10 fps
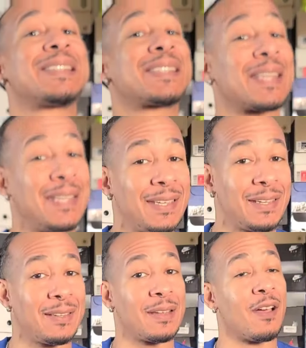
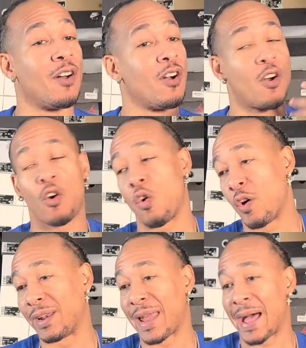seen
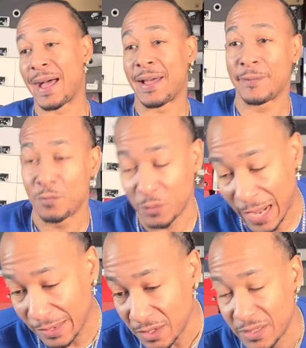online when
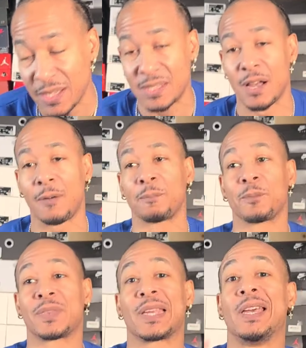I looked these up.
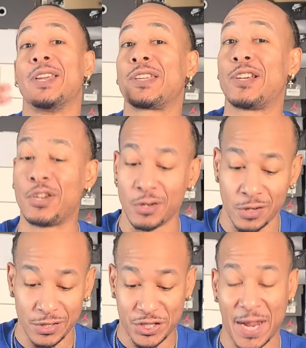It
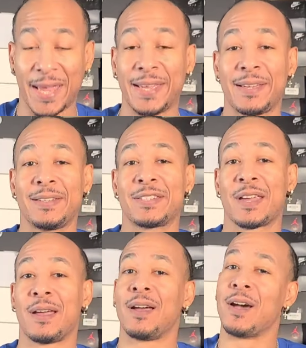could change,
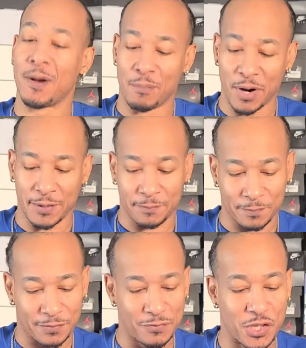but
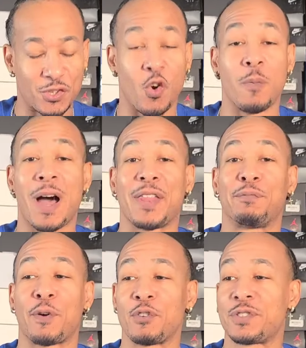just going by the
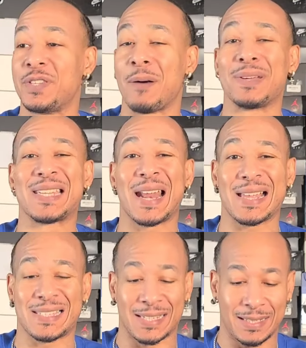first numbers that I
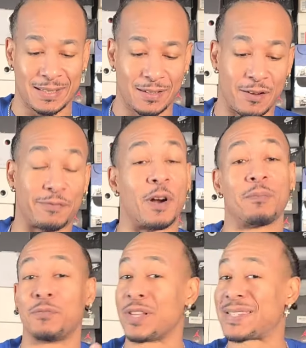seen
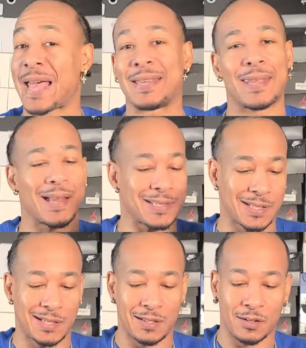from the site that I
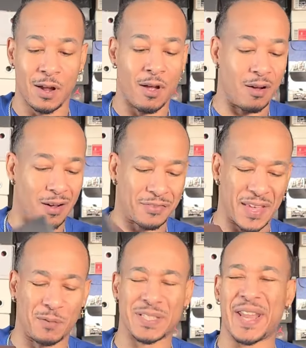seen, I
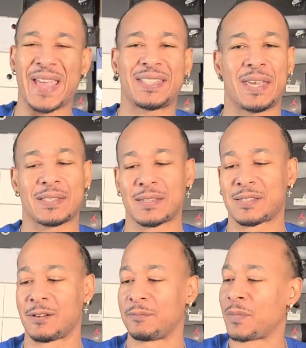think it was Nice Kicks or
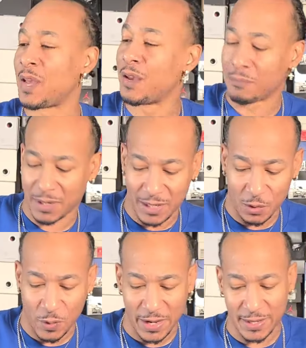something. But
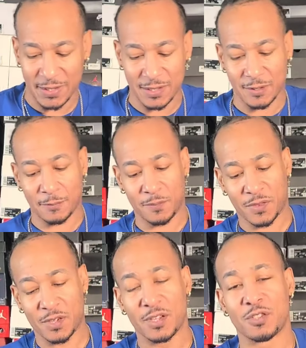anyways,
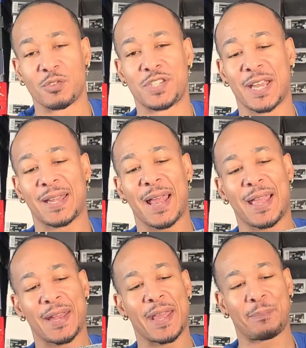so check it, I
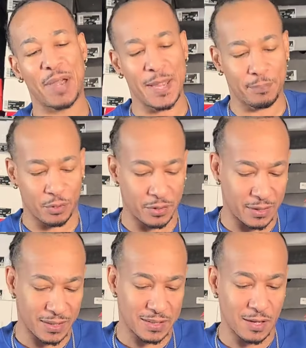got that paper
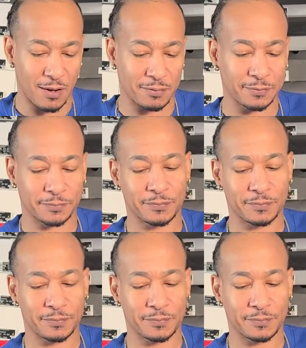and stuff.